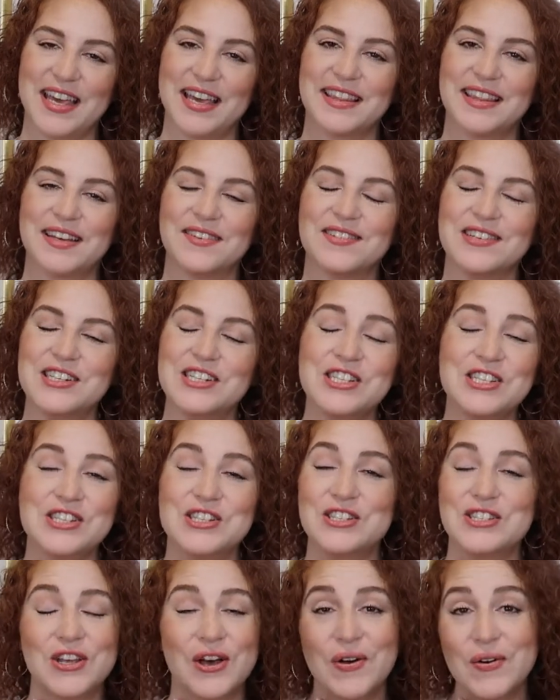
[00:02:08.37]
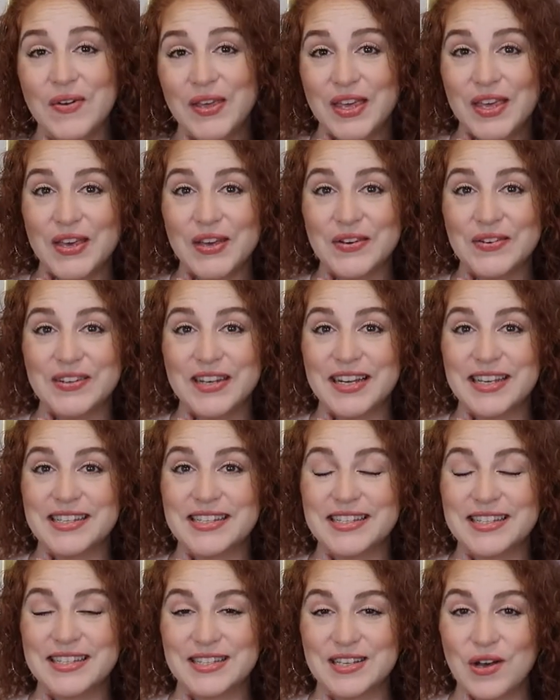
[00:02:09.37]
and they were so cute
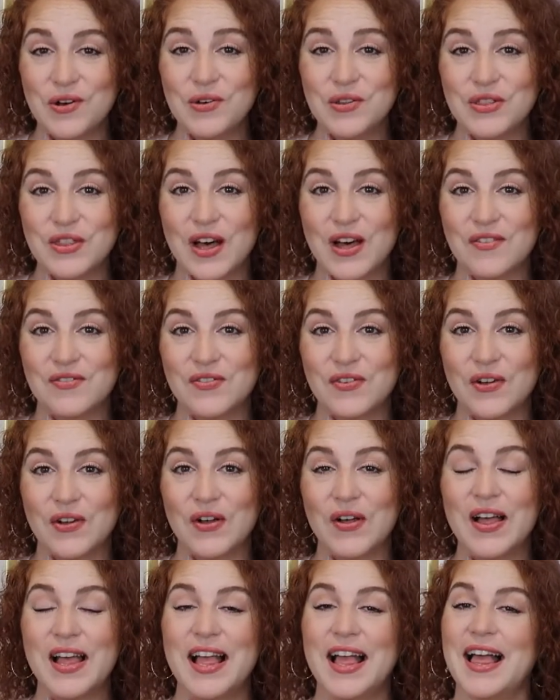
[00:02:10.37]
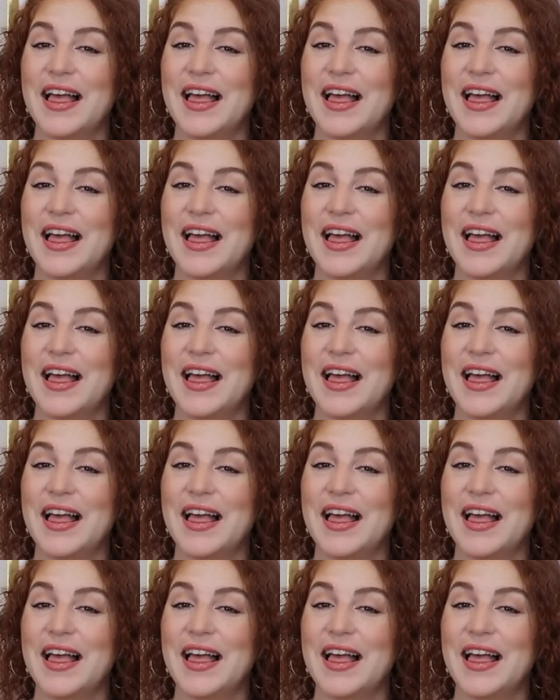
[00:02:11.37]
and so thoughtful